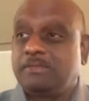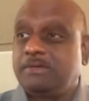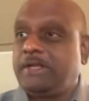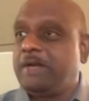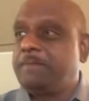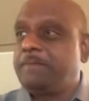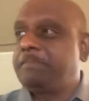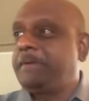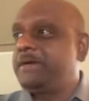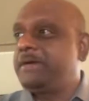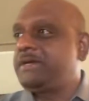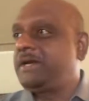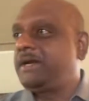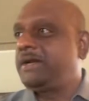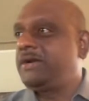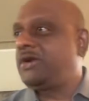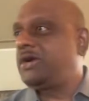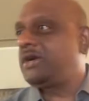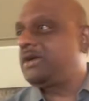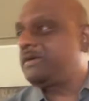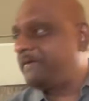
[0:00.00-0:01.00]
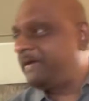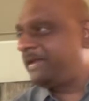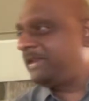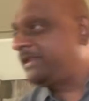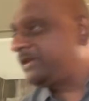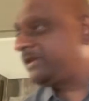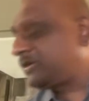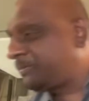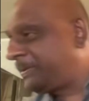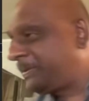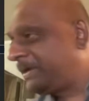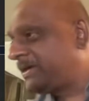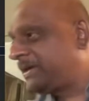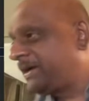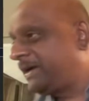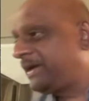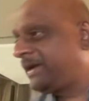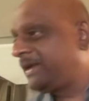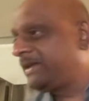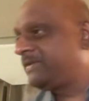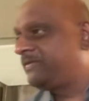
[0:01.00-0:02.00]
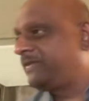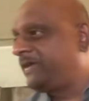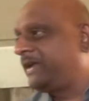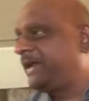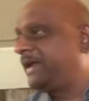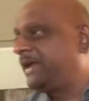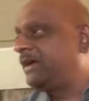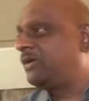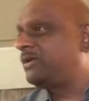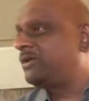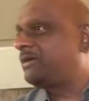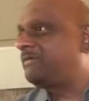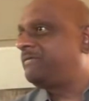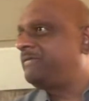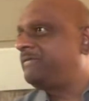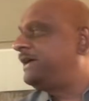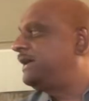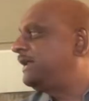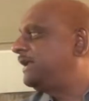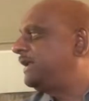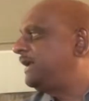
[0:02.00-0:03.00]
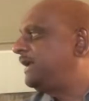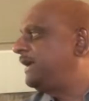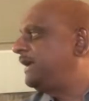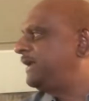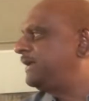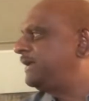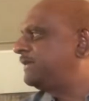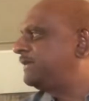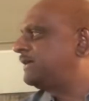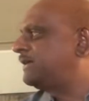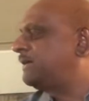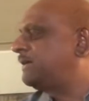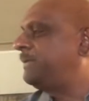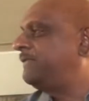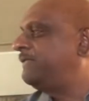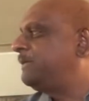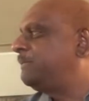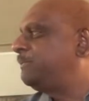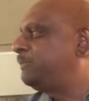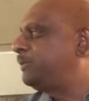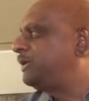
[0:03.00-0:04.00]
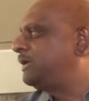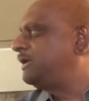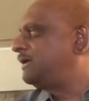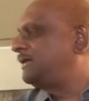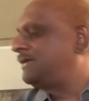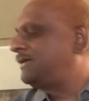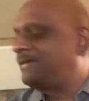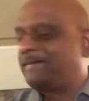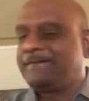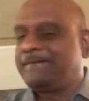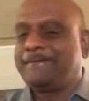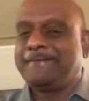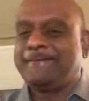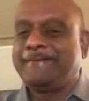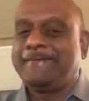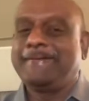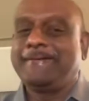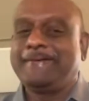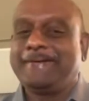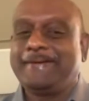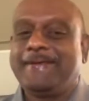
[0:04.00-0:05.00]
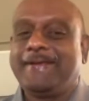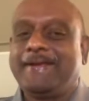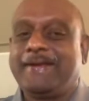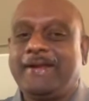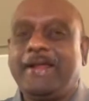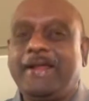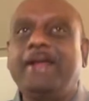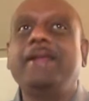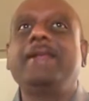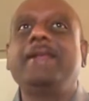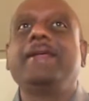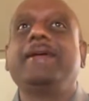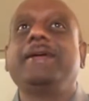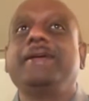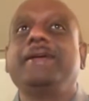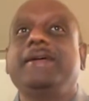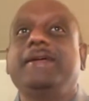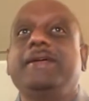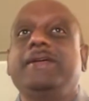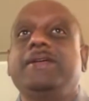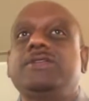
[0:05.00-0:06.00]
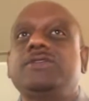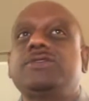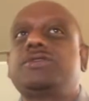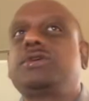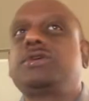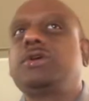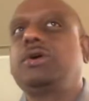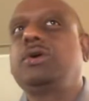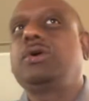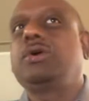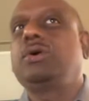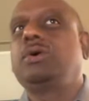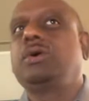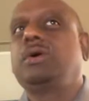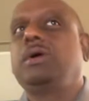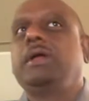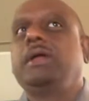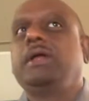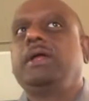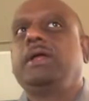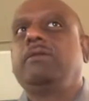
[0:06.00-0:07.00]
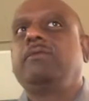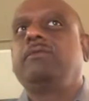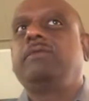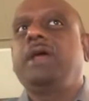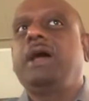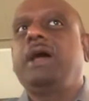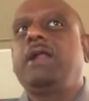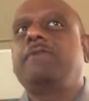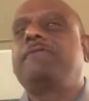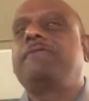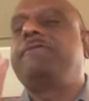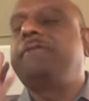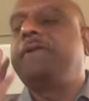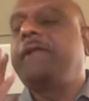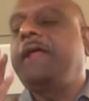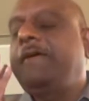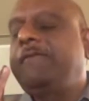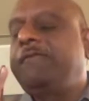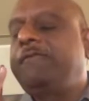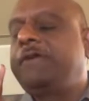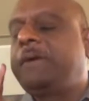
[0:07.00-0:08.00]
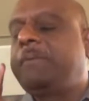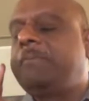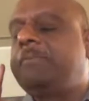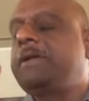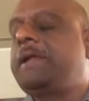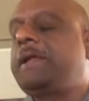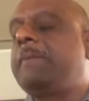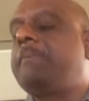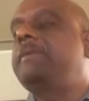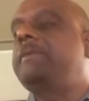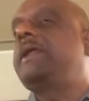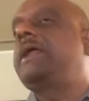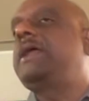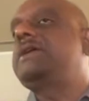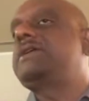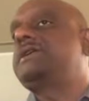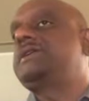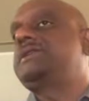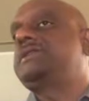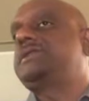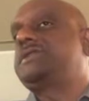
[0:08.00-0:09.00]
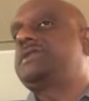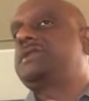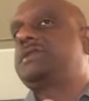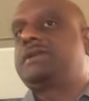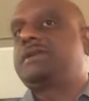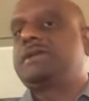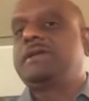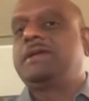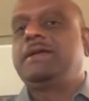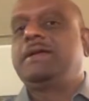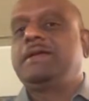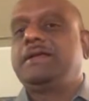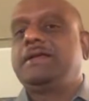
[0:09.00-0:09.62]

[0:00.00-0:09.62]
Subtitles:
that patient not well, this patient is weaning out of ventilator. Somebody will pull, right? So we are free from temptations